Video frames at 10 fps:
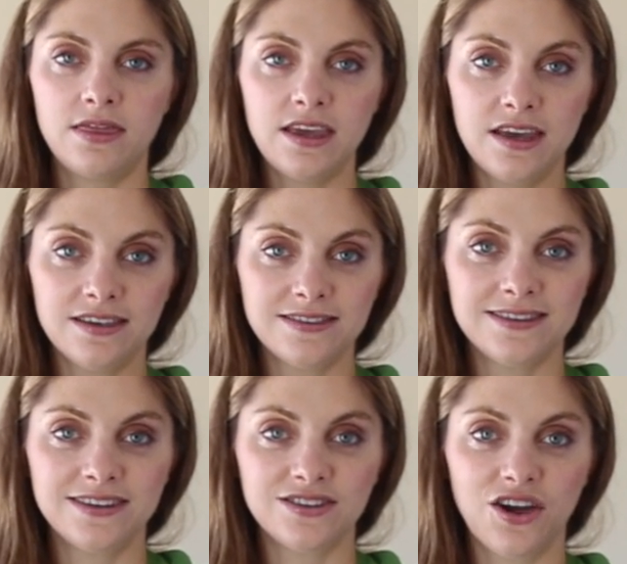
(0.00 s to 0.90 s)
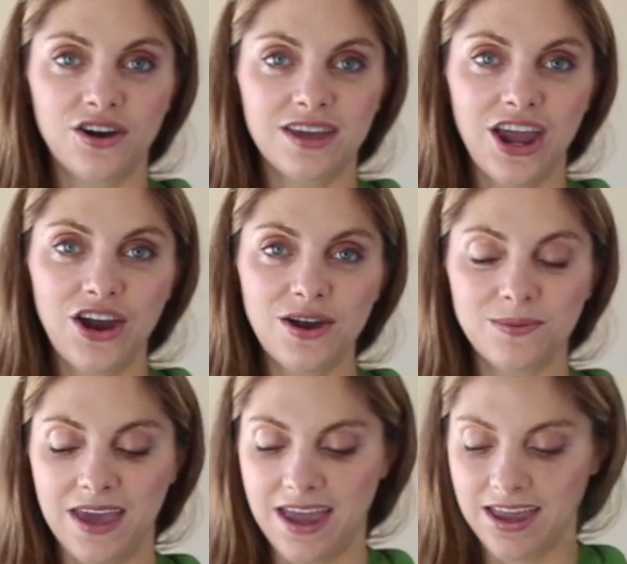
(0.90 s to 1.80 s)
this is our
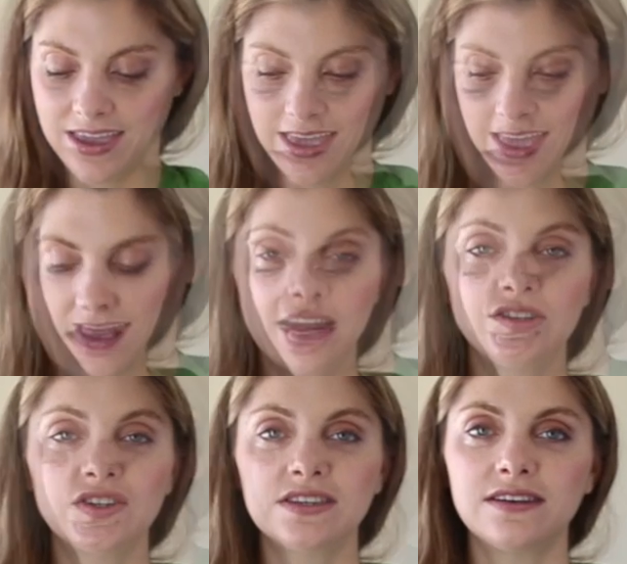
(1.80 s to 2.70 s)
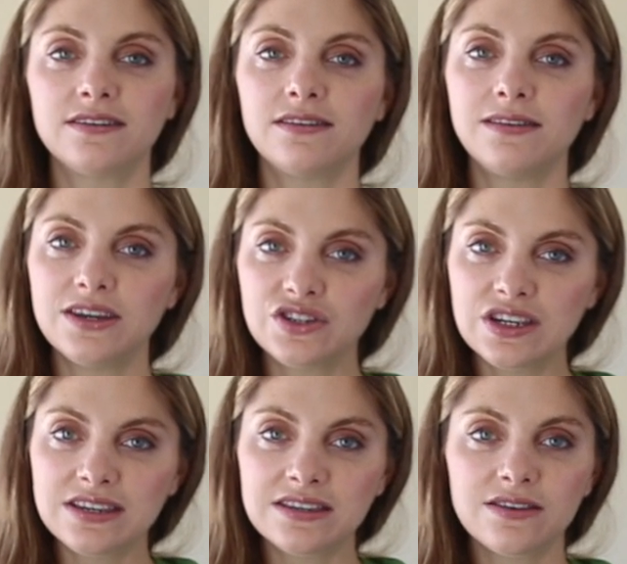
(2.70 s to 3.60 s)
carob cake, and it's just a
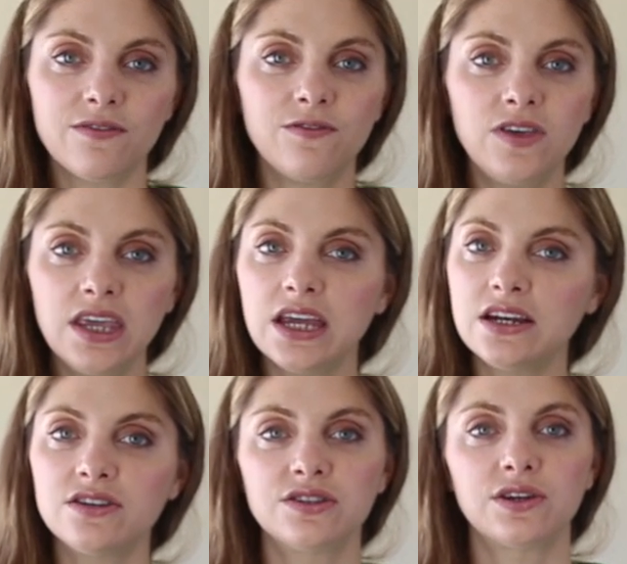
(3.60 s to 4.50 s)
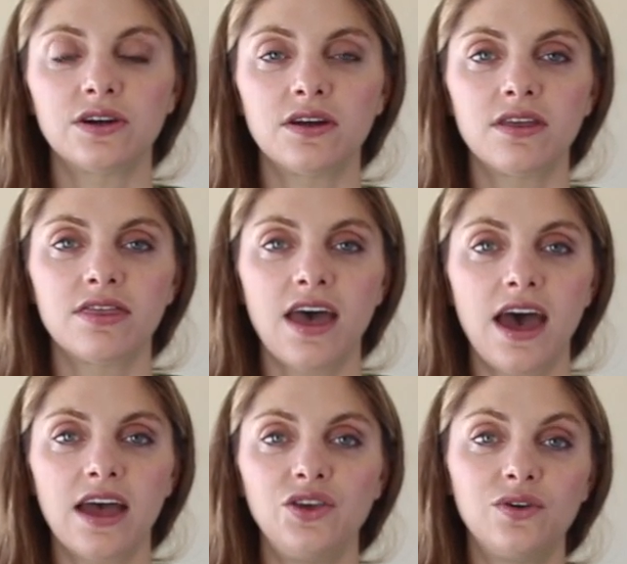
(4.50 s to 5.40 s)
delicious vegan dessert
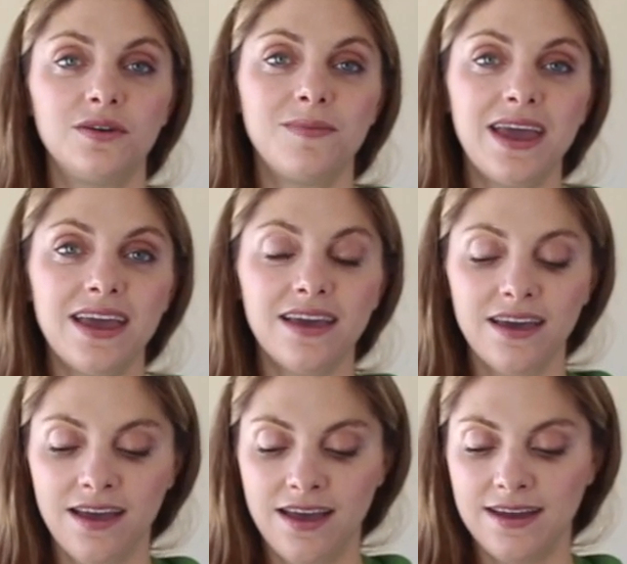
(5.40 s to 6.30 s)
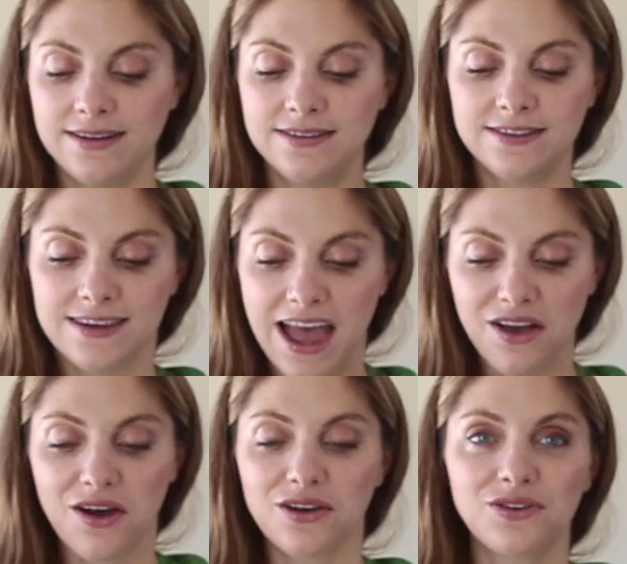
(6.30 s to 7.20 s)
that you can make and
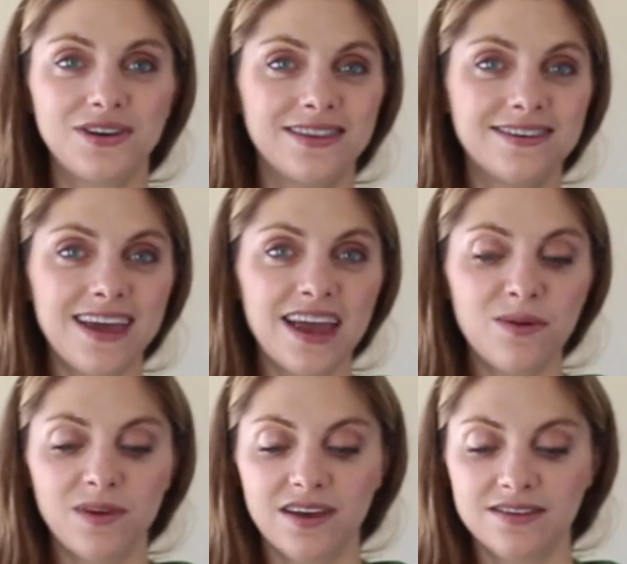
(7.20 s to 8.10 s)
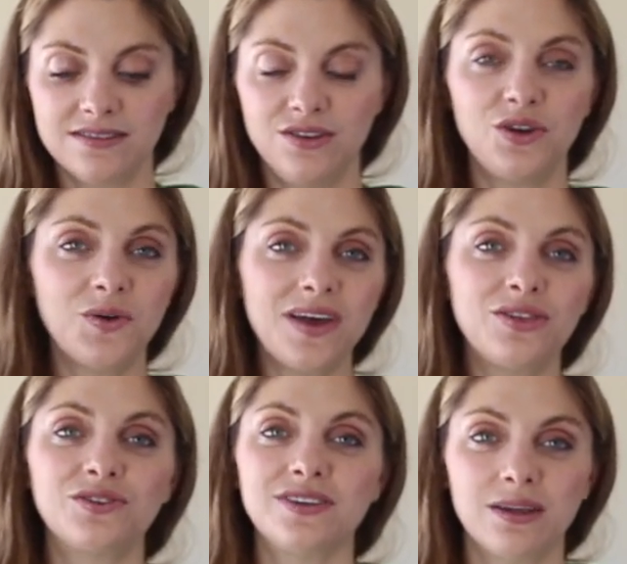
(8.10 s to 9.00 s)
snack on during the day, because you know what,
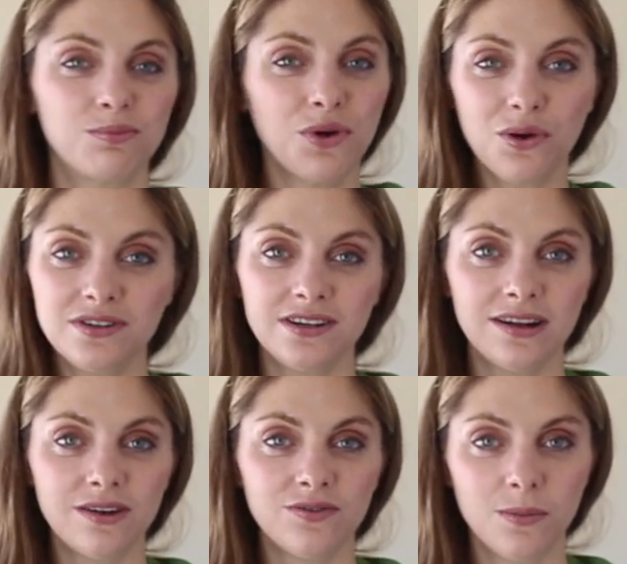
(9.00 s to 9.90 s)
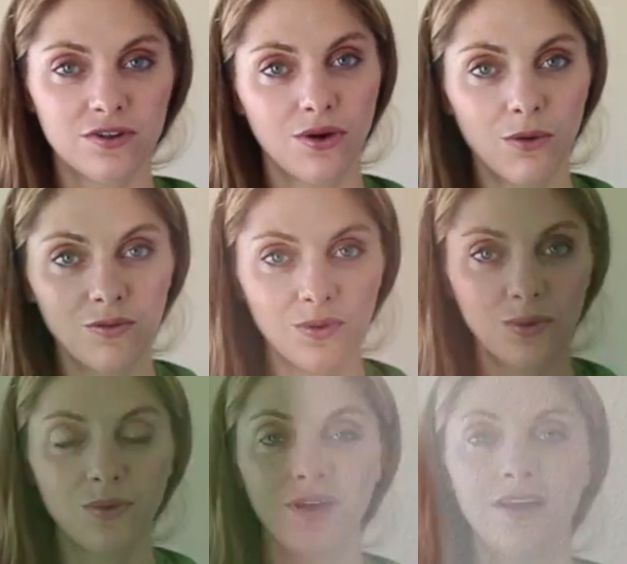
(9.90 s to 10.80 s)
there's like protein in it from the tofu.